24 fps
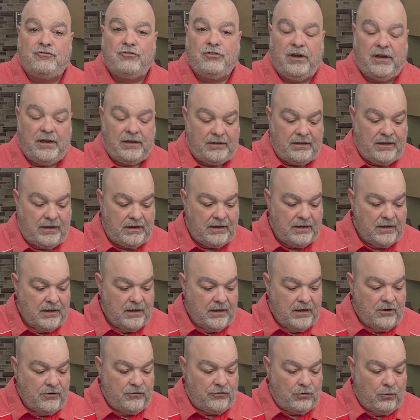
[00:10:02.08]
Trinity.
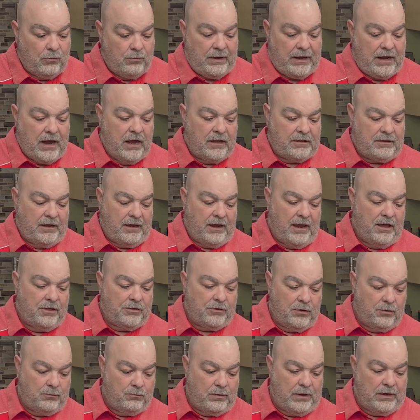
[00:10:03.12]
So we got together
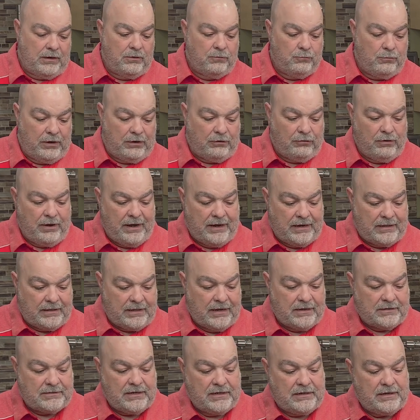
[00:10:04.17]
and we created
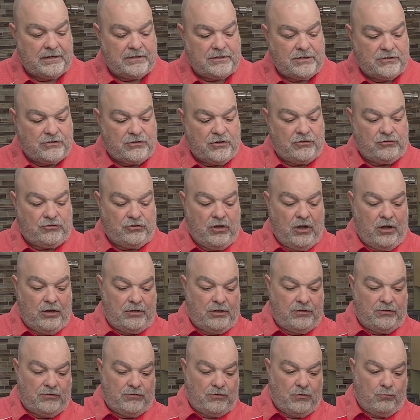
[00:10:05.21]
this, and this is
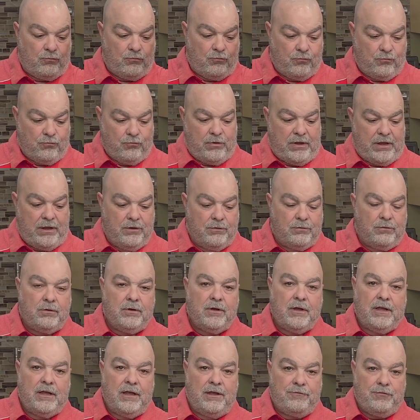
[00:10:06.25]
a real.
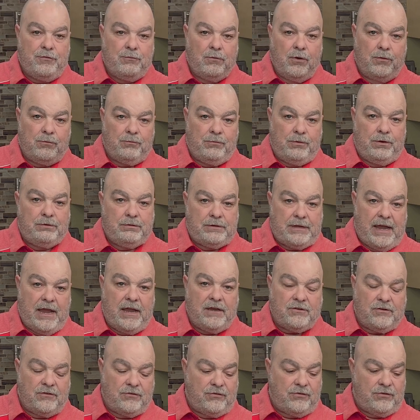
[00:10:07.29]
If you want real
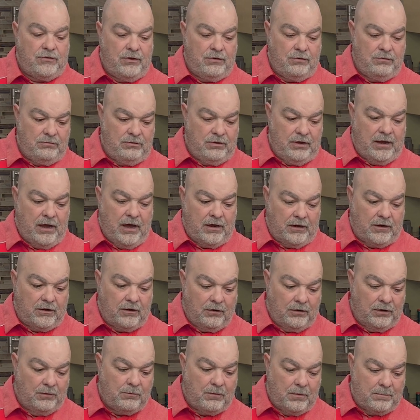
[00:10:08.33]
Cajun stew, you got it
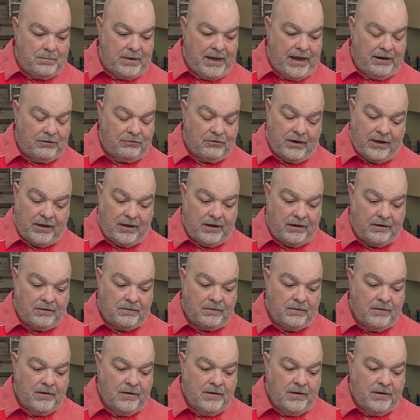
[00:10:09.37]
all in one bag right here.